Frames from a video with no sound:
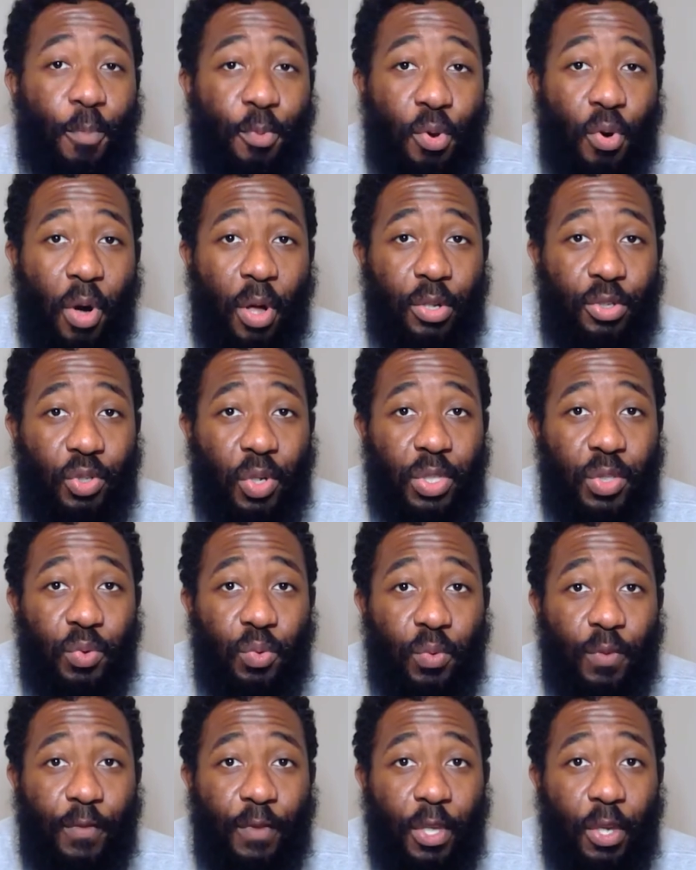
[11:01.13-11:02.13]
you all enjoyed this
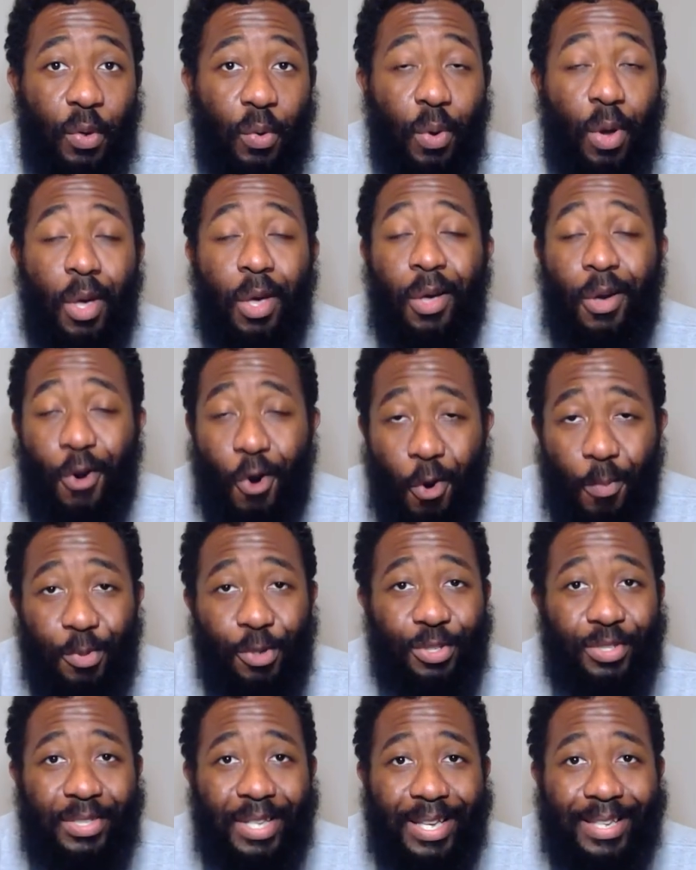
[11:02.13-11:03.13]
review. Hope
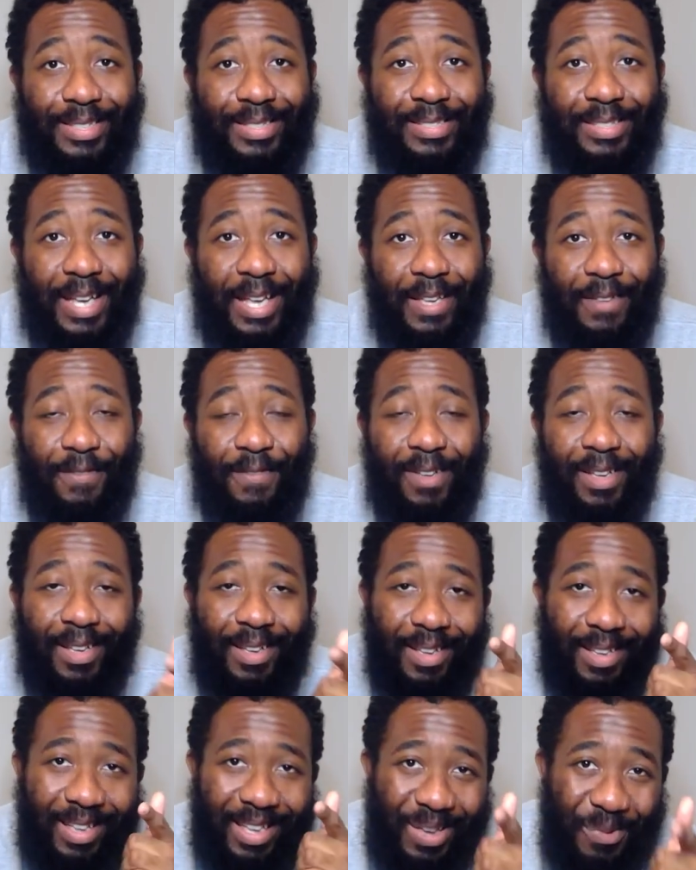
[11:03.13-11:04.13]
you're staying safe
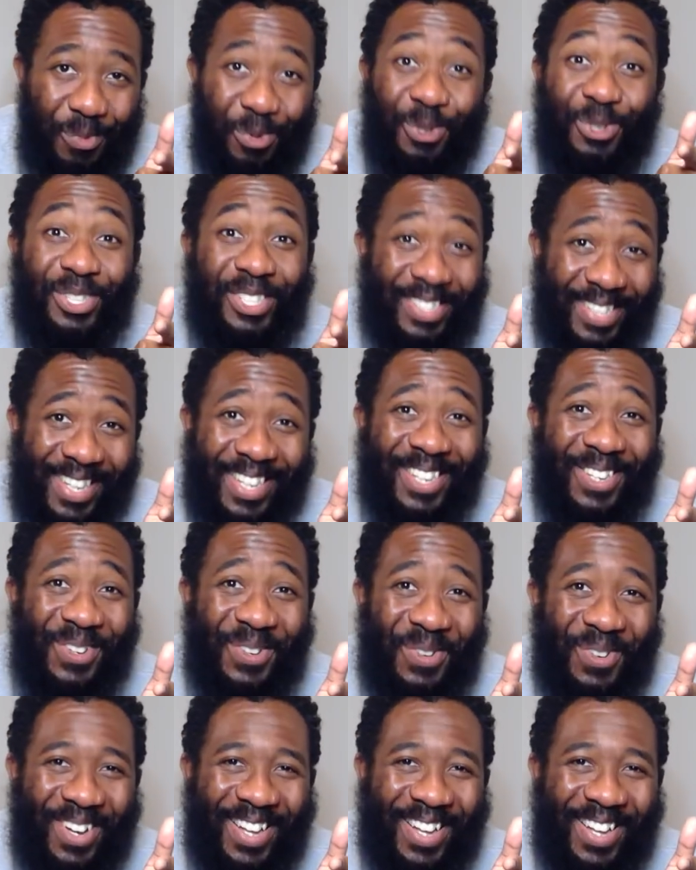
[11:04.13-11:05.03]
and we'll see you